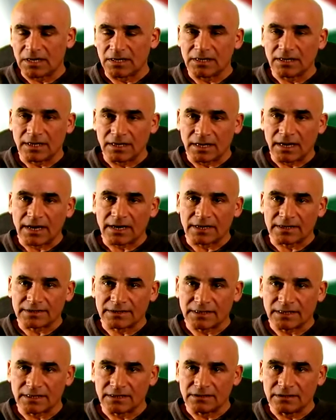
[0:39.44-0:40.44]
And
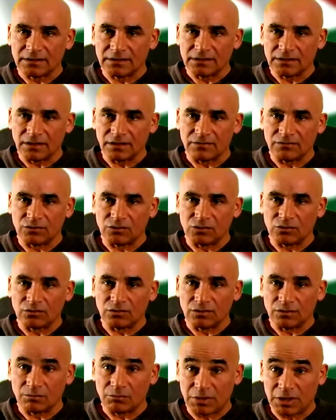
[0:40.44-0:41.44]
like I said, you have
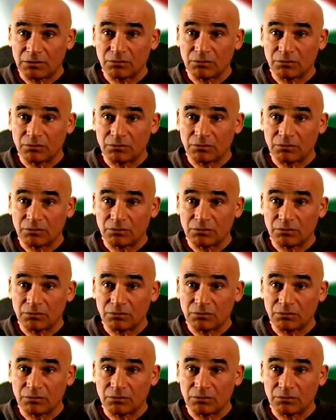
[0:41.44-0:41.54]
to